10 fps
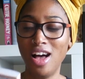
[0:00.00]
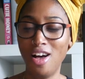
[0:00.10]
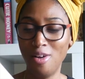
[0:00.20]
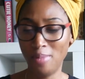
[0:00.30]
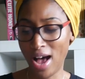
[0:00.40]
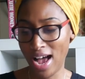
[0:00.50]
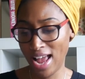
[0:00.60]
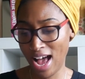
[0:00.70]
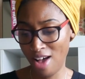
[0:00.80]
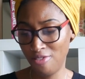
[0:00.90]
I
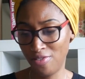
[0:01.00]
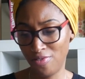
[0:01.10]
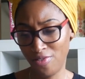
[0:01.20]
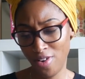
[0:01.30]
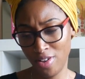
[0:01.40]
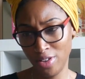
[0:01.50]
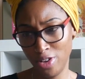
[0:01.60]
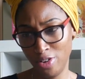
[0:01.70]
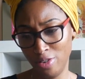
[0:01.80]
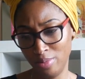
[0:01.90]
have
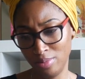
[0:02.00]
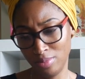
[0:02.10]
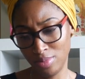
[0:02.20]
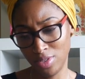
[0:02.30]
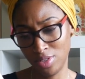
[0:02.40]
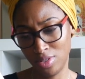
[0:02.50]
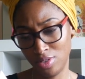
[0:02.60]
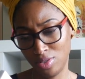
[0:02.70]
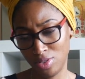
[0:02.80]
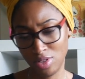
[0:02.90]

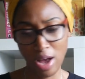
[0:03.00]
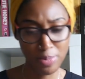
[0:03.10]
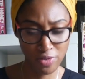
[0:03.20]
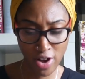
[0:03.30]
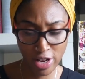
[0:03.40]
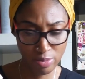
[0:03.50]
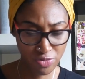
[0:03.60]
volumes up to volume